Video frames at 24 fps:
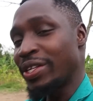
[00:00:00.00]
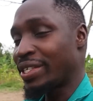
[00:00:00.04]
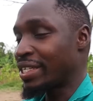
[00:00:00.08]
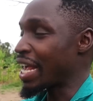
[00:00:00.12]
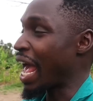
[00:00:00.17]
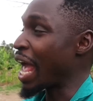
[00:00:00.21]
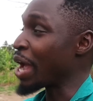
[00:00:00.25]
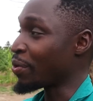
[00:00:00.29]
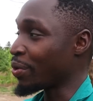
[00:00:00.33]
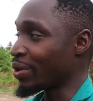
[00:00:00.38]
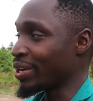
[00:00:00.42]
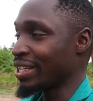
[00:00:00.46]
You
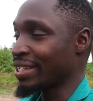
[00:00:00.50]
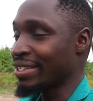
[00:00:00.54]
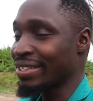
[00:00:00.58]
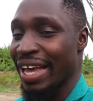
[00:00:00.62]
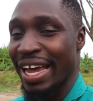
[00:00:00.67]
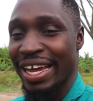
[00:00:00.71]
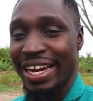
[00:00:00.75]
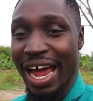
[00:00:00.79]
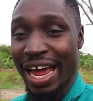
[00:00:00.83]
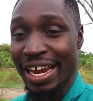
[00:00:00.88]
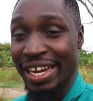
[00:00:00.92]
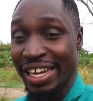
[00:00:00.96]
see, I could
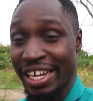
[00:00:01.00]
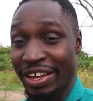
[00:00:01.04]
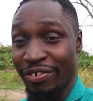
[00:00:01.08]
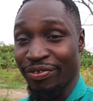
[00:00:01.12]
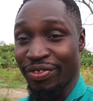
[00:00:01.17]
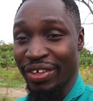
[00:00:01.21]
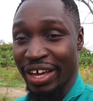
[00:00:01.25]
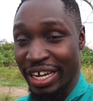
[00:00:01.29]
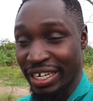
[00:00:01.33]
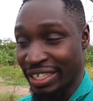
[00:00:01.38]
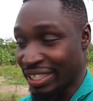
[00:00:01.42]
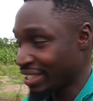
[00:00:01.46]
decide and
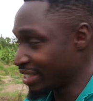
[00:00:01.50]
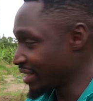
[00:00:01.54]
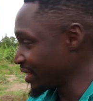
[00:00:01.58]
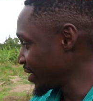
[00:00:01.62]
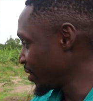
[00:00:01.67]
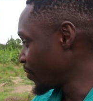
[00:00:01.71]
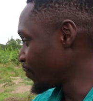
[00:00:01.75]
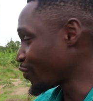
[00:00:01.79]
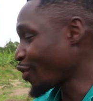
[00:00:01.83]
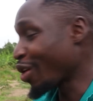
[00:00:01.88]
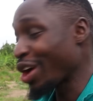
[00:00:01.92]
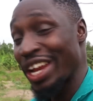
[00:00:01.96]
leave that
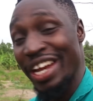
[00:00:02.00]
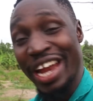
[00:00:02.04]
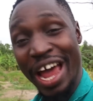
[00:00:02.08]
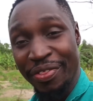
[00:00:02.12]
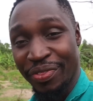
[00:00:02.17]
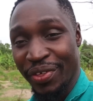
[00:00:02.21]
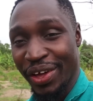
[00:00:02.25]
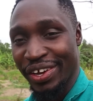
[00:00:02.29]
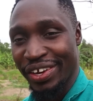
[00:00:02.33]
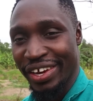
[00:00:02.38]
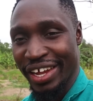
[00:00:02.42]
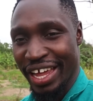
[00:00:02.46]
for another